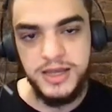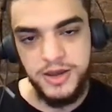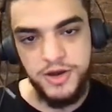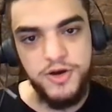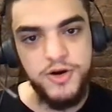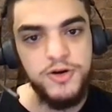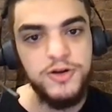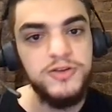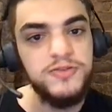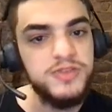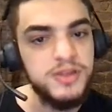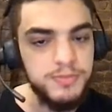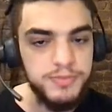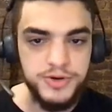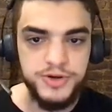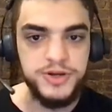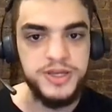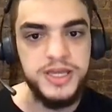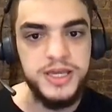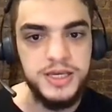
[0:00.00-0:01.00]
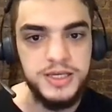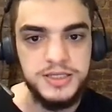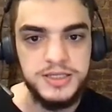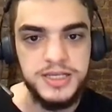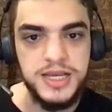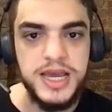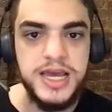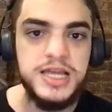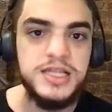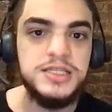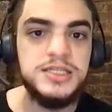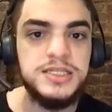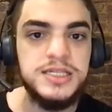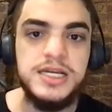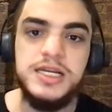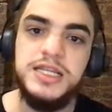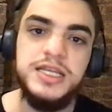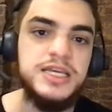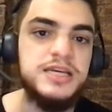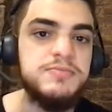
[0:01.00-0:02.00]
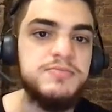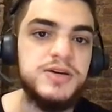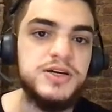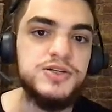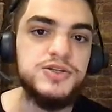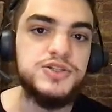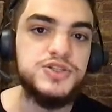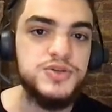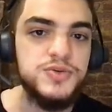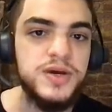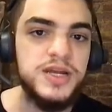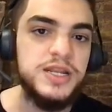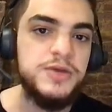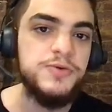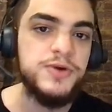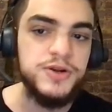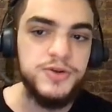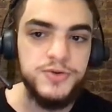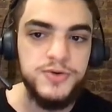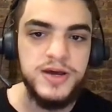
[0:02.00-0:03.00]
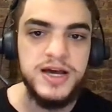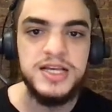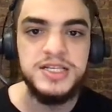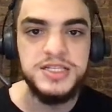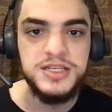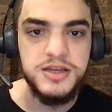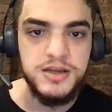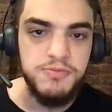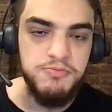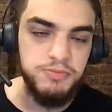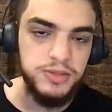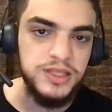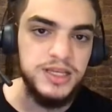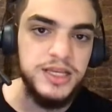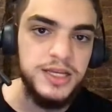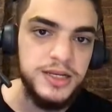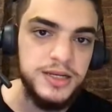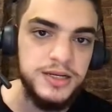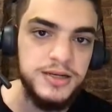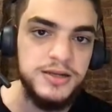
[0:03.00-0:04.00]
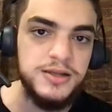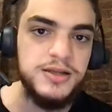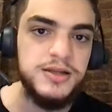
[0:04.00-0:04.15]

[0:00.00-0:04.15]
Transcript: all of the bookings and send emails to anyone who hasn't completed